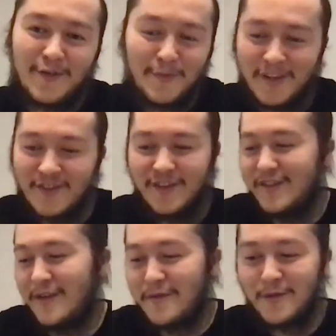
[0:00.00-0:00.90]
You mentioned
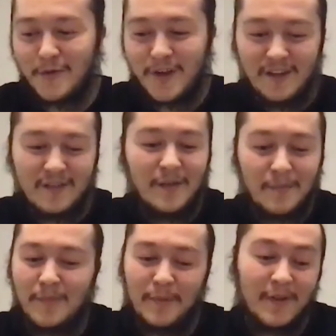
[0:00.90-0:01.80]
several ways
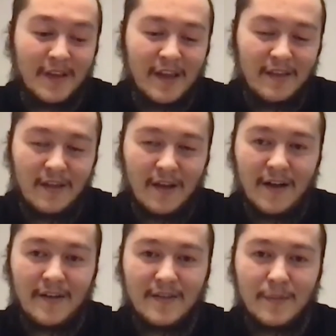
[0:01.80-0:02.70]
that people can
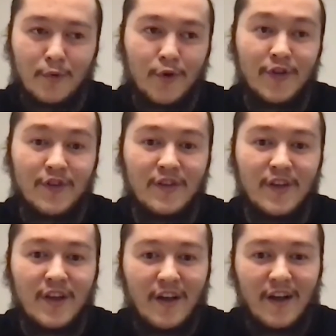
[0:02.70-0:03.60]
support
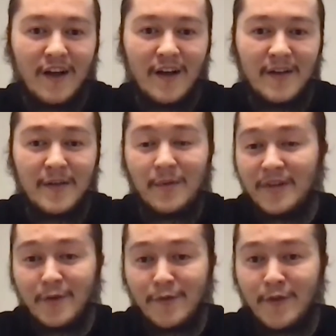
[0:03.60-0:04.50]
the
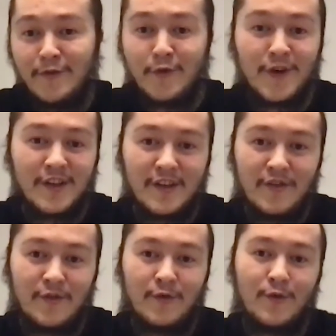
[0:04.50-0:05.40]
wonderful work
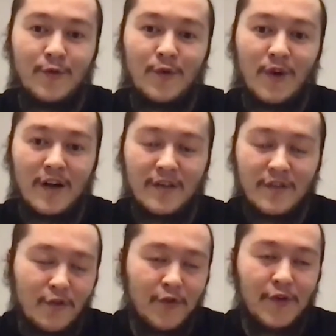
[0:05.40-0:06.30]
that you
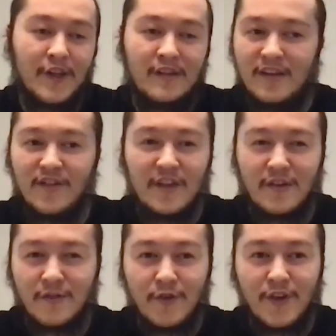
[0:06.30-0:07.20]
and your organization
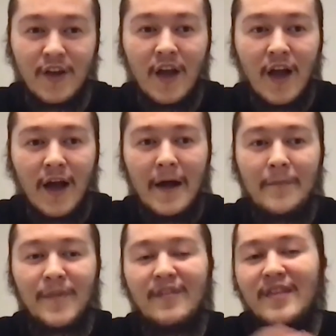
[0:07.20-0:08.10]
are doing.
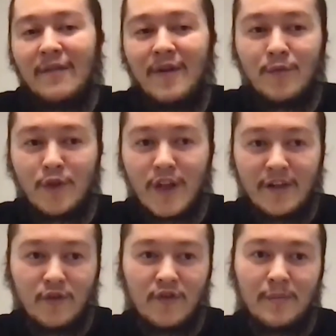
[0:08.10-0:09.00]
If someone would
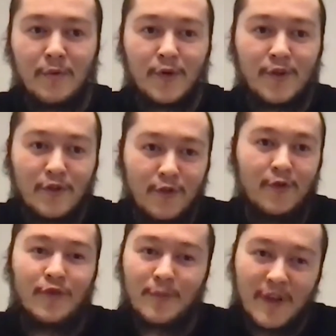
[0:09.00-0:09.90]
like to support
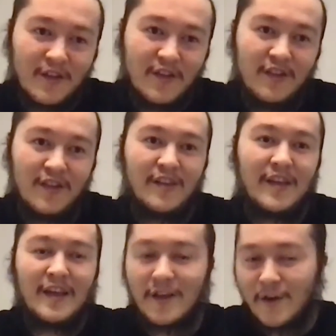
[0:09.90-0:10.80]
you, you mentioned that
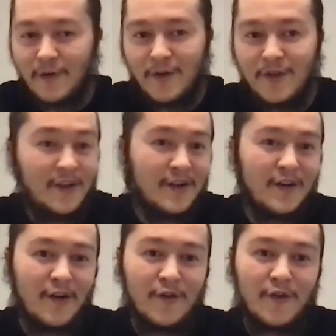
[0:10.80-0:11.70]
they can go on
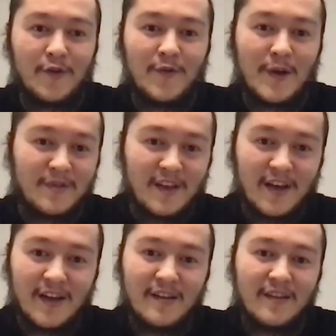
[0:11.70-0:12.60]
your
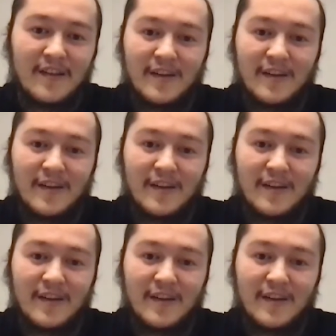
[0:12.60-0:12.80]
website,